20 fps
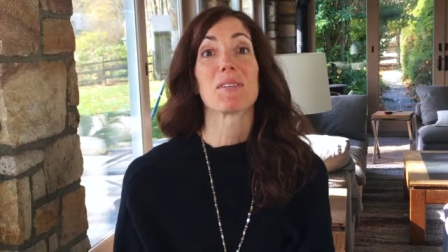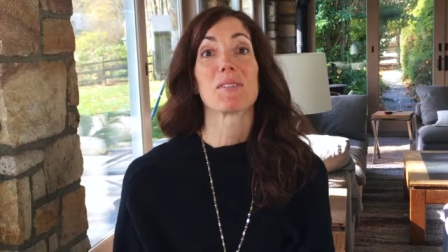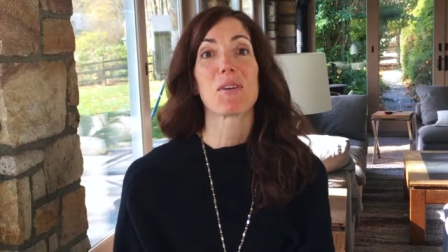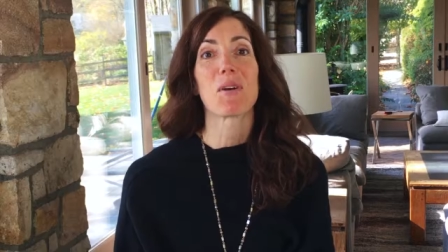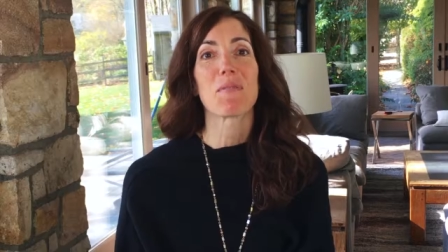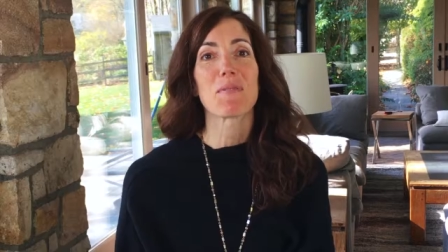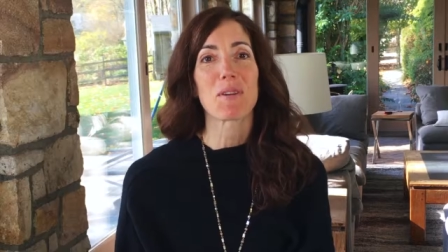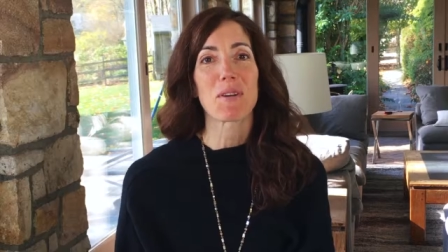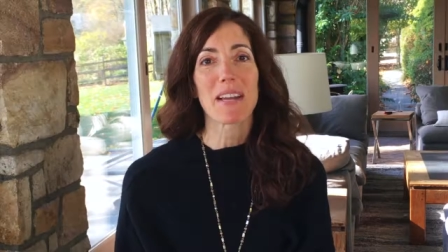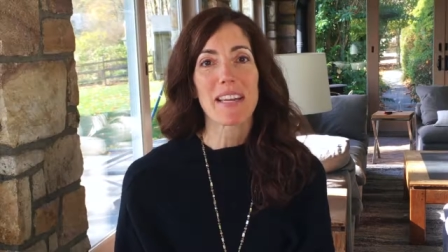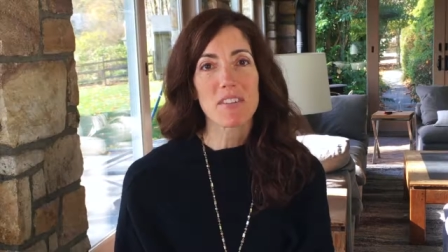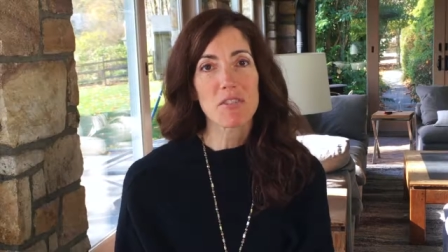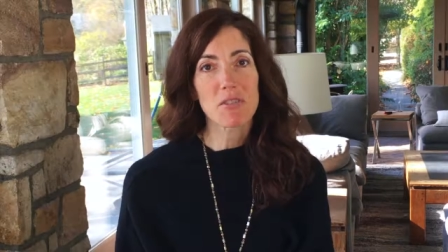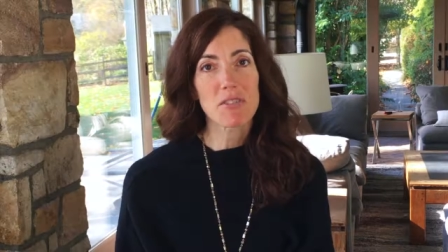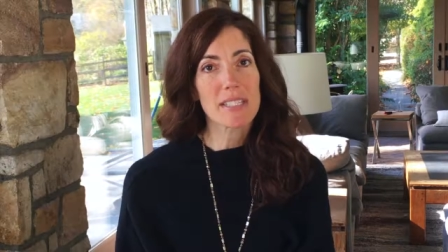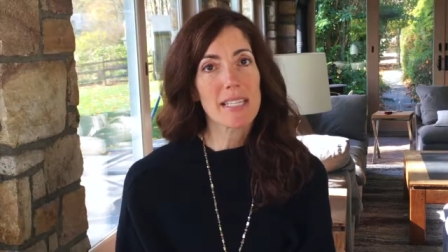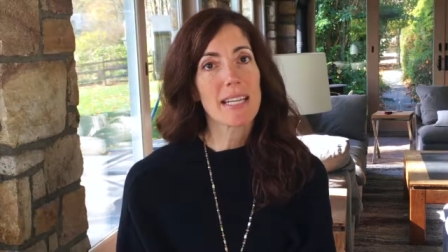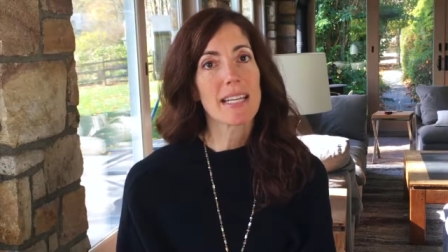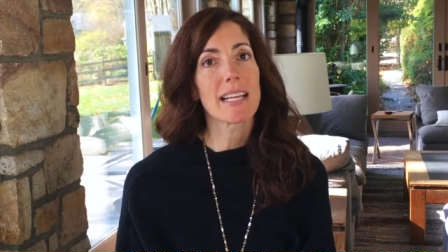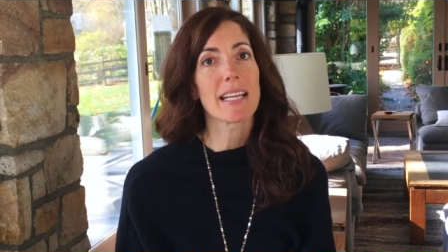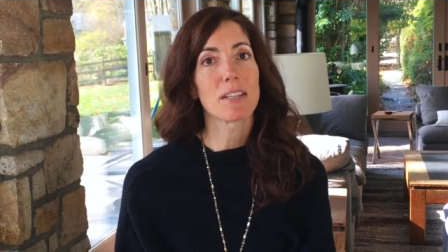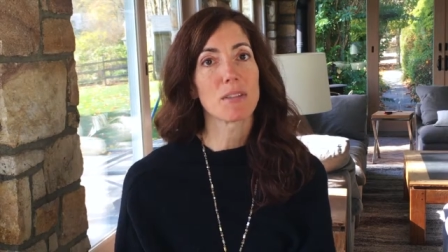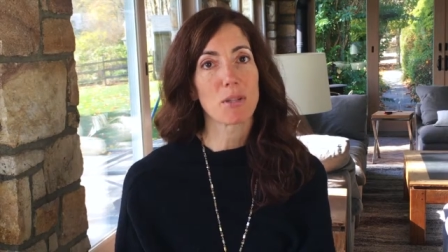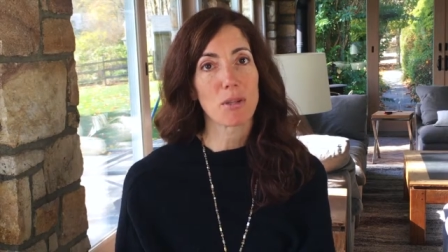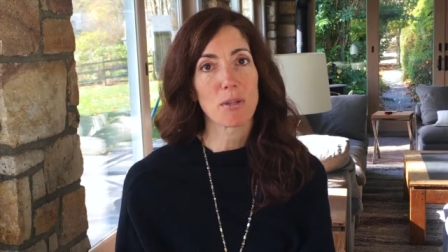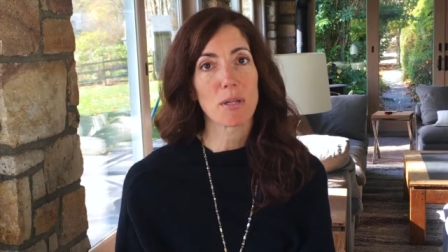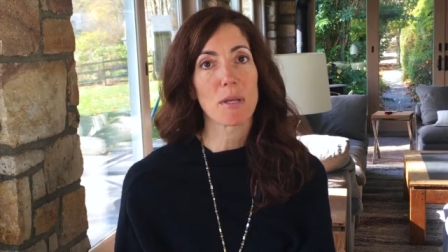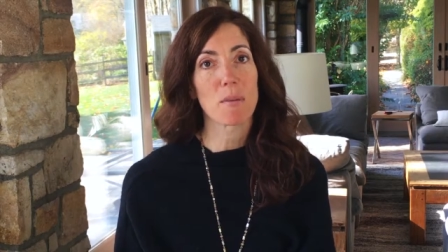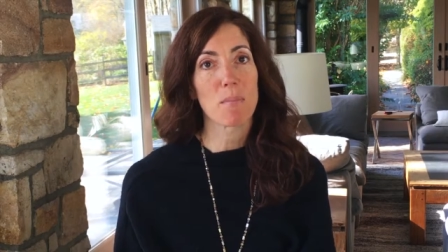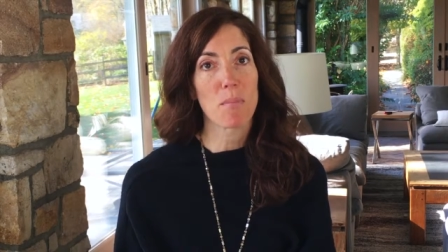So if you're interested in
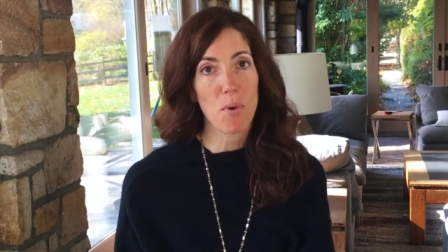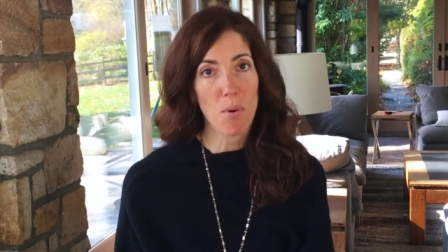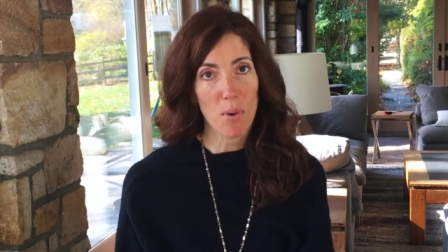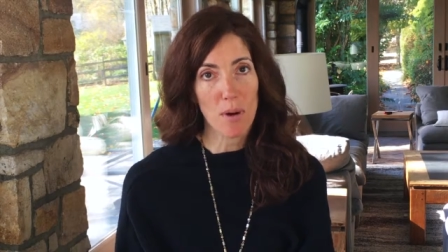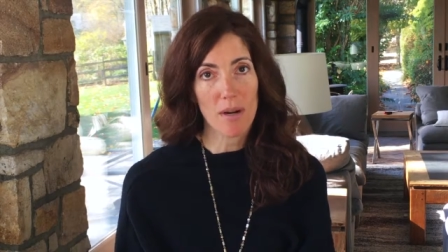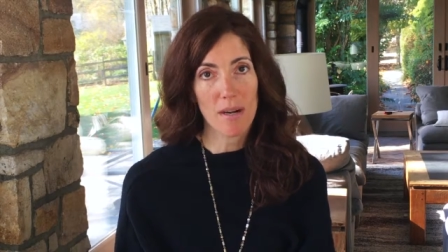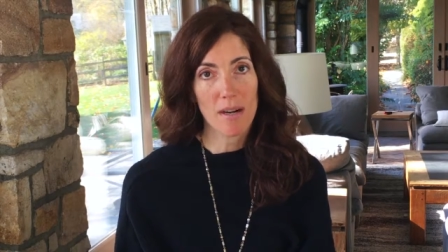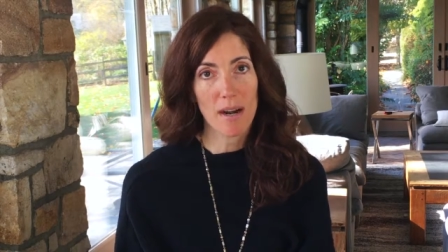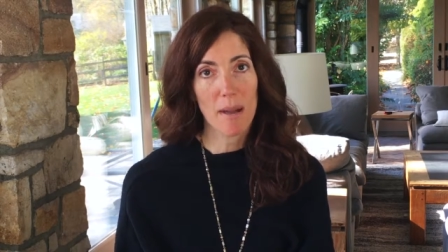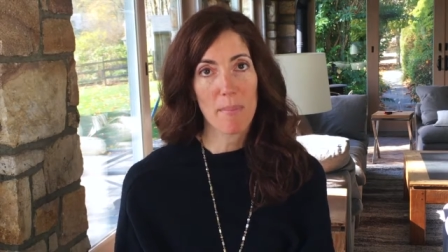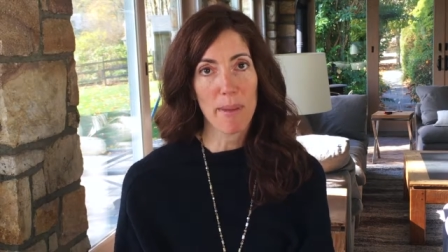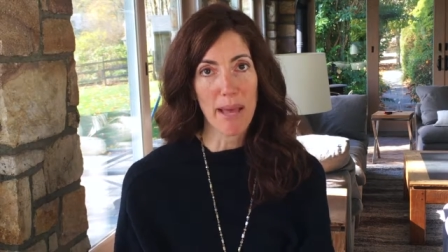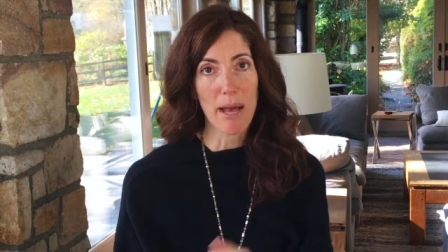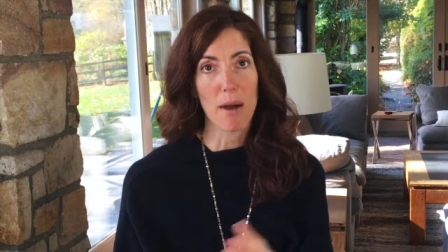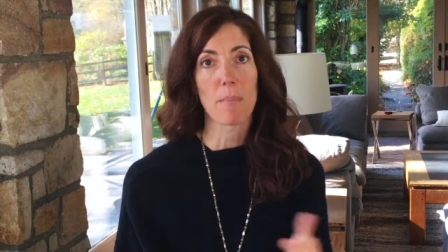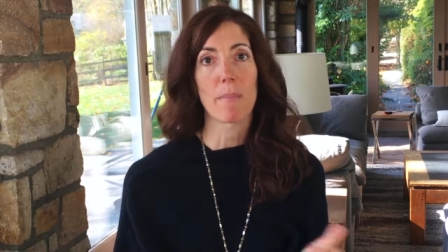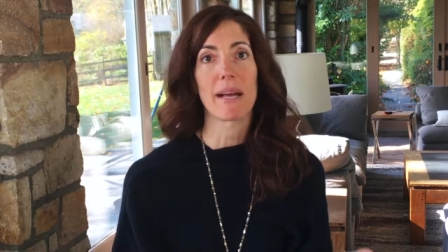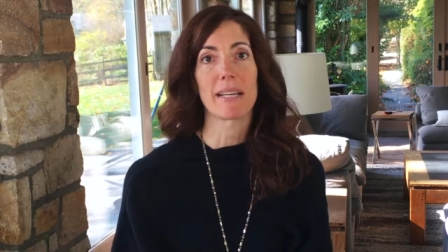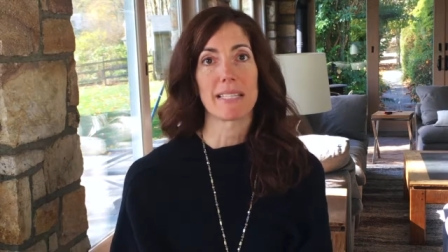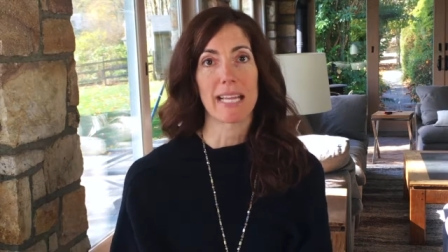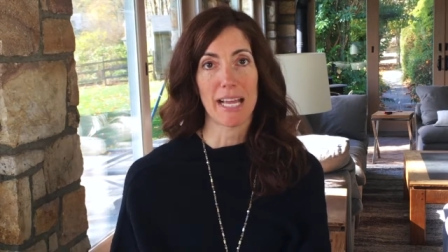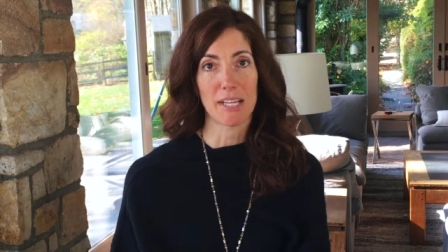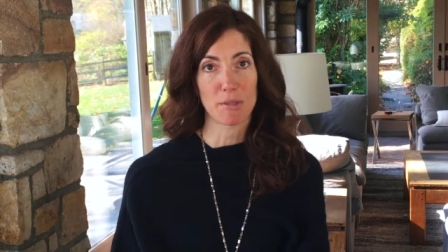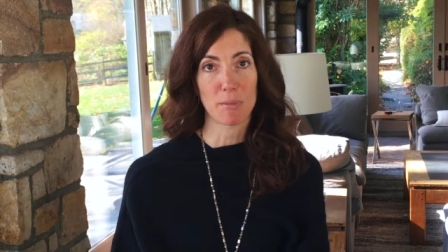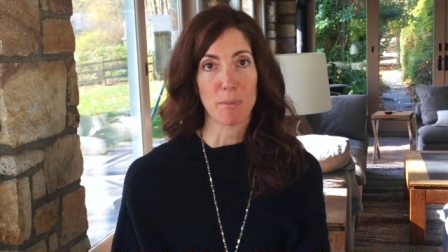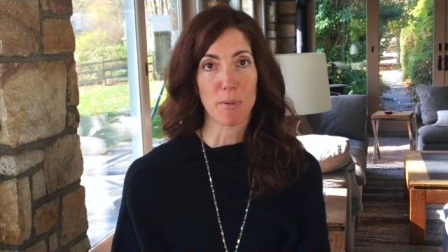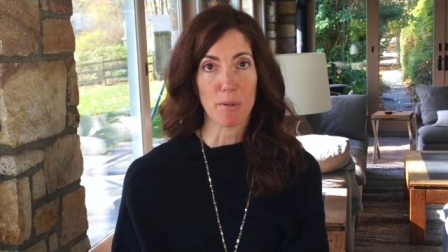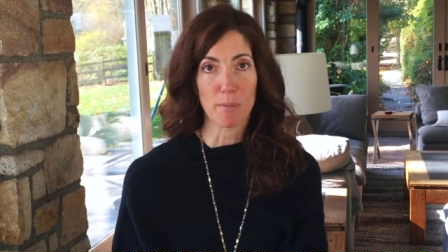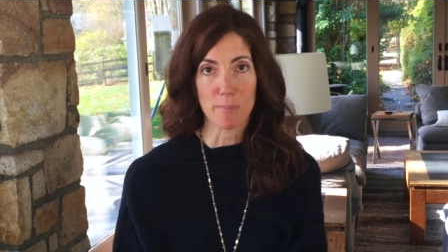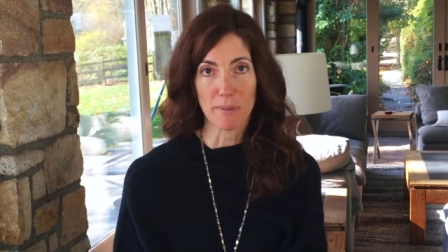learning more about my
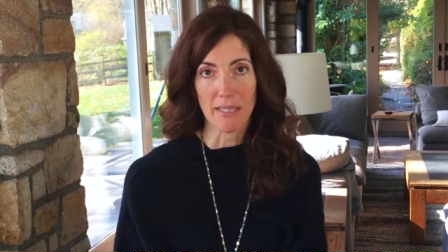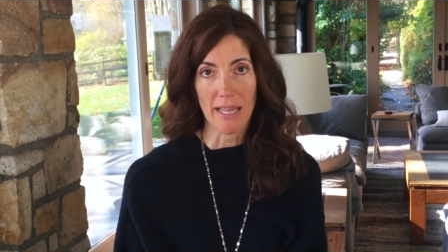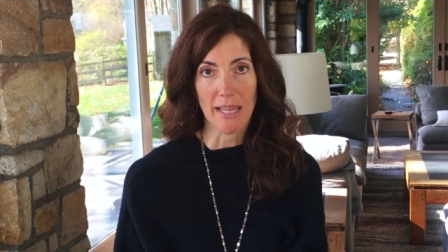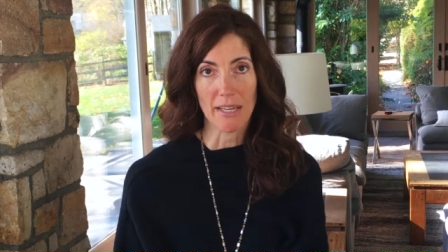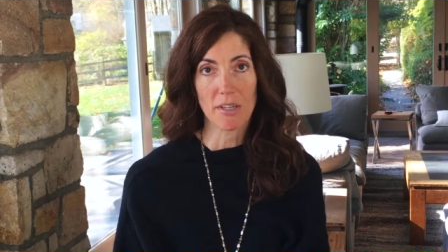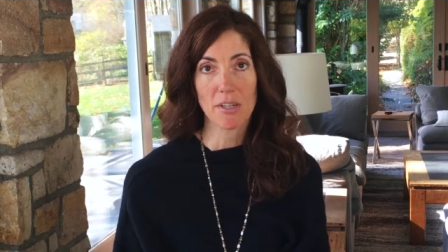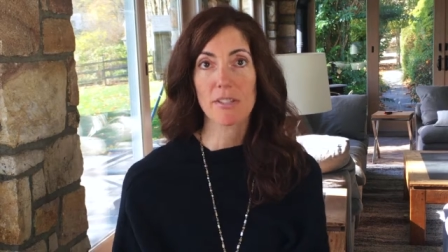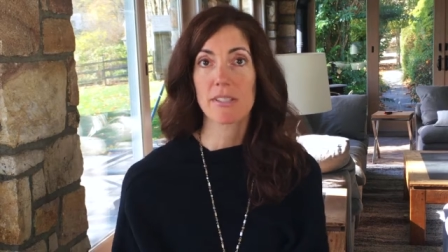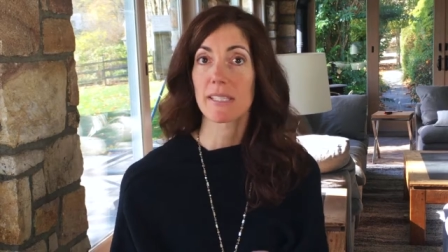dashboard planner,